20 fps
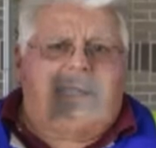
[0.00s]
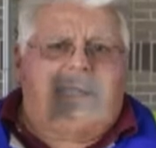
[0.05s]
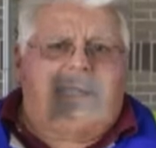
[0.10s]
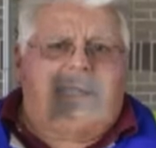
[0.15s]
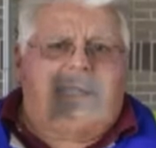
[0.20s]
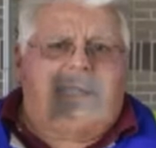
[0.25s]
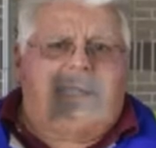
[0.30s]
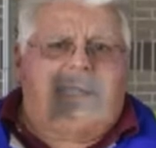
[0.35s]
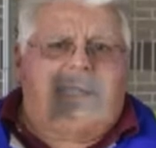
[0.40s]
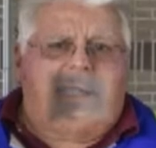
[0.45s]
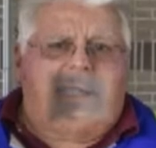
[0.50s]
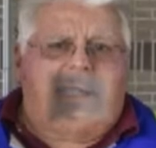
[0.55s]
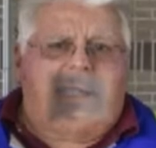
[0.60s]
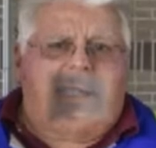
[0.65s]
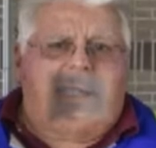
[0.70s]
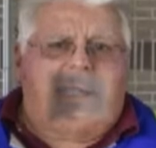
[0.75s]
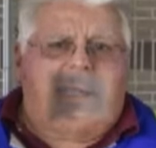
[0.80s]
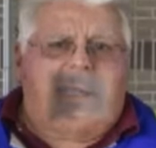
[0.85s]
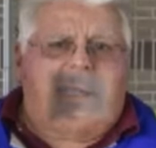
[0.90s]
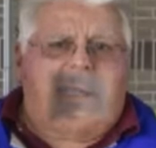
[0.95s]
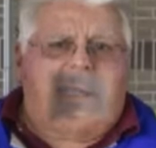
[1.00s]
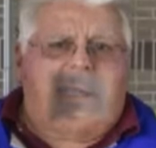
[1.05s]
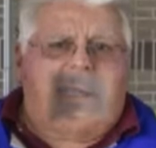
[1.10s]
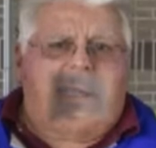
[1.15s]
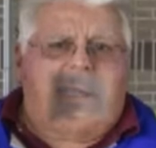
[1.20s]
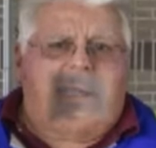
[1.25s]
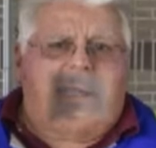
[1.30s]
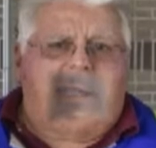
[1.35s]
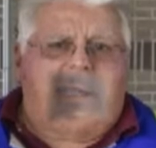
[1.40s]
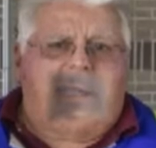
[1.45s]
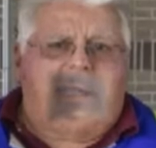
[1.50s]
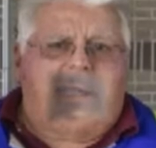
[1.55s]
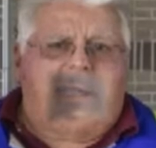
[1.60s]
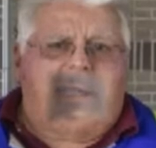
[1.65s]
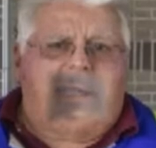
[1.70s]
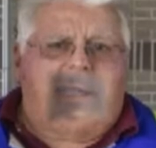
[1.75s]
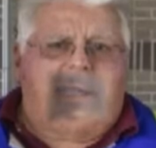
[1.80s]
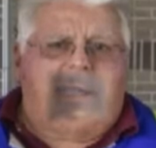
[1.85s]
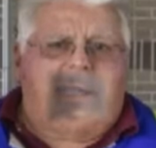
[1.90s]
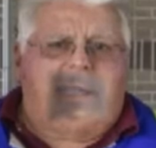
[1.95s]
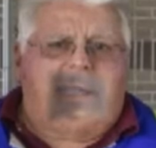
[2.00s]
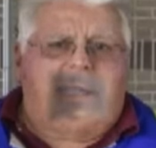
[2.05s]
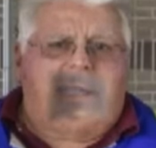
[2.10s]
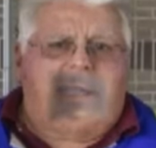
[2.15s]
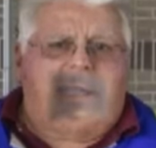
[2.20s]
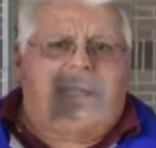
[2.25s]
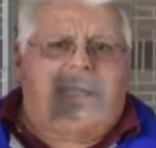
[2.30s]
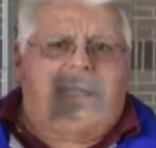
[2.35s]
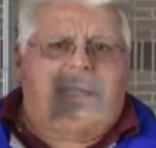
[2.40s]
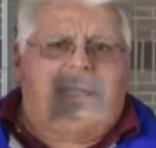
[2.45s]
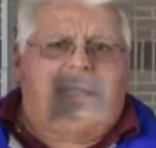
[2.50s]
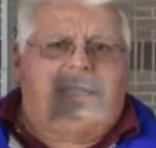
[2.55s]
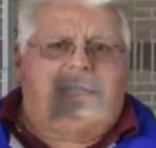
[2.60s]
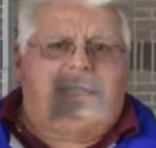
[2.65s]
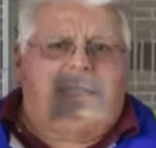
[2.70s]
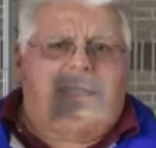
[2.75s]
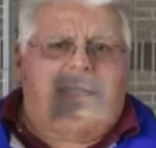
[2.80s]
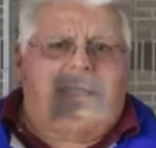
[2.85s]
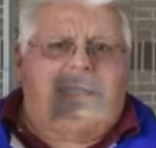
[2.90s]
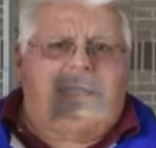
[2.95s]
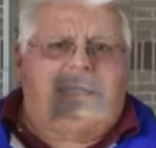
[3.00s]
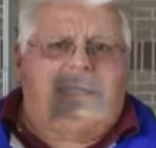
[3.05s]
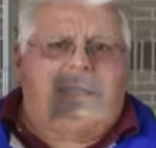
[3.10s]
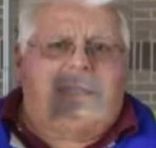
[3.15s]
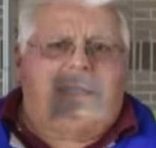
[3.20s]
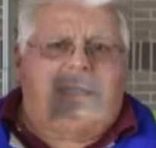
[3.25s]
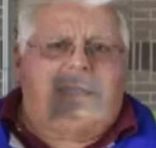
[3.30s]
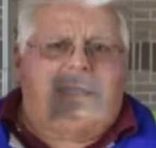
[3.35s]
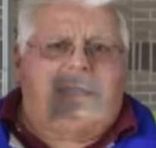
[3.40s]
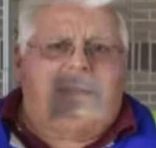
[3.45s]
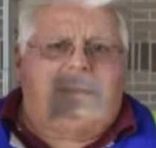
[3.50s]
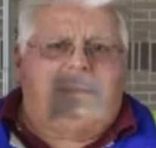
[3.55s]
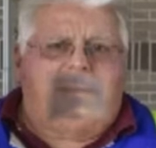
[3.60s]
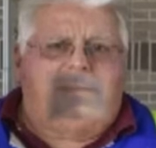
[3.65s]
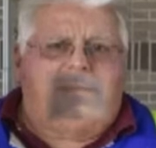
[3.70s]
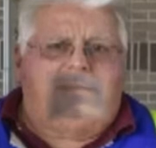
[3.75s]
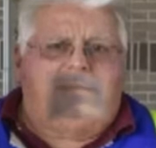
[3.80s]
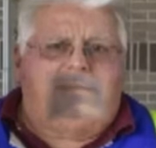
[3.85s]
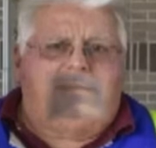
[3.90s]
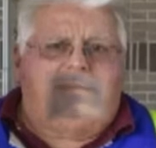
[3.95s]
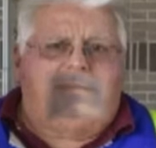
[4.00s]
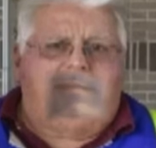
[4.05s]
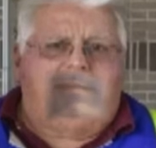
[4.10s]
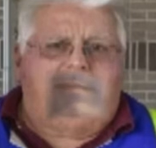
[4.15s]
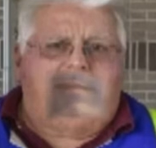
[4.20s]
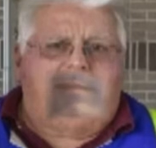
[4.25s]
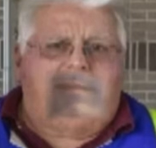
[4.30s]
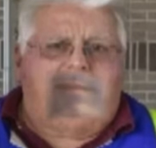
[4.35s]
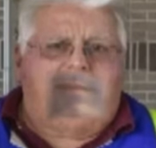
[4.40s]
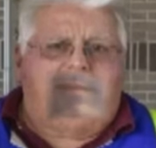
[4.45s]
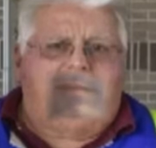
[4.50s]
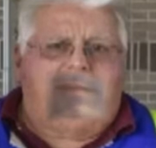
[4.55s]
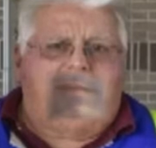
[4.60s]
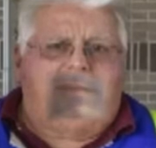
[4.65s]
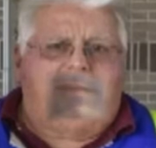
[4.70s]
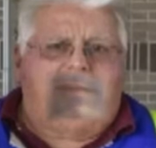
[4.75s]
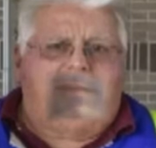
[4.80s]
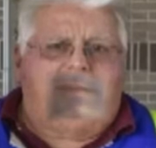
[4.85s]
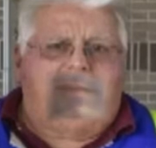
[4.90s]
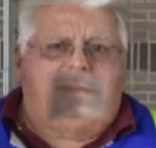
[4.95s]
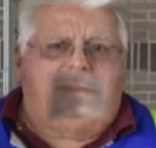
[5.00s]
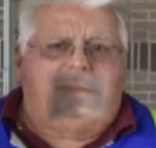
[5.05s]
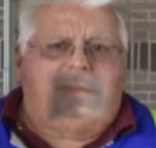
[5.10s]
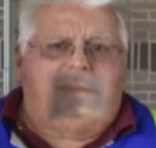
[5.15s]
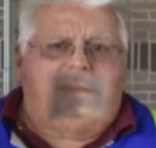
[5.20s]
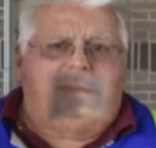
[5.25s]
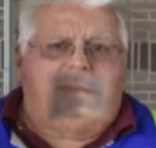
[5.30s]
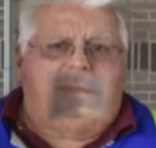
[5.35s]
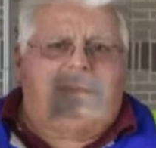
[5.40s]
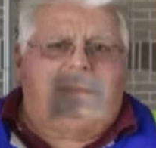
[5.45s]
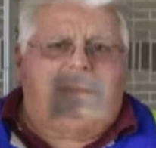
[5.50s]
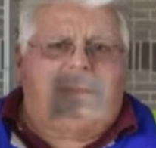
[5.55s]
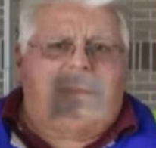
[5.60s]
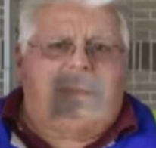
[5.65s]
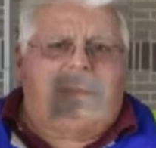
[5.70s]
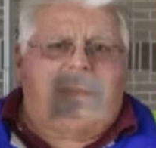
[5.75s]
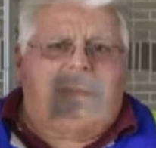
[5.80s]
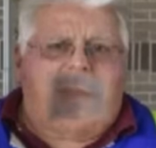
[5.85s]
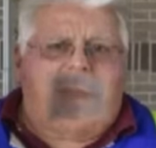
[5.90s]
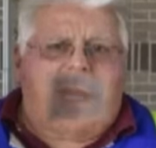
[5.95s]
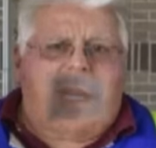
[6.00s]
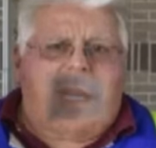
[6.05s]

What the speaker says: (not speaking)